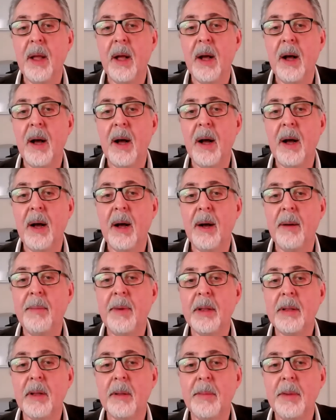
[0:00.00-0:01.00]

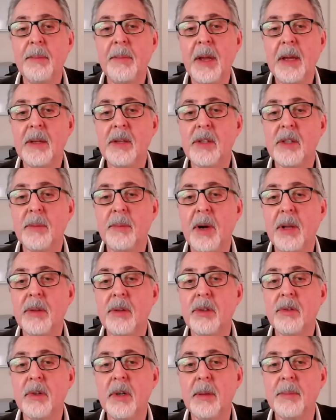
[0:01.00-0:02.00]
but they'll be making some other
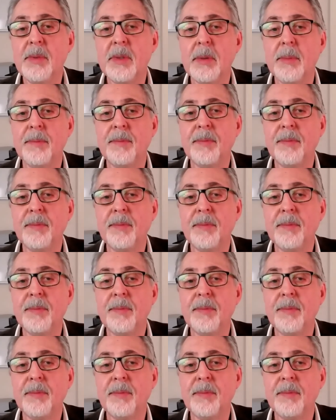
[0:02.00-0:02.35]
trips.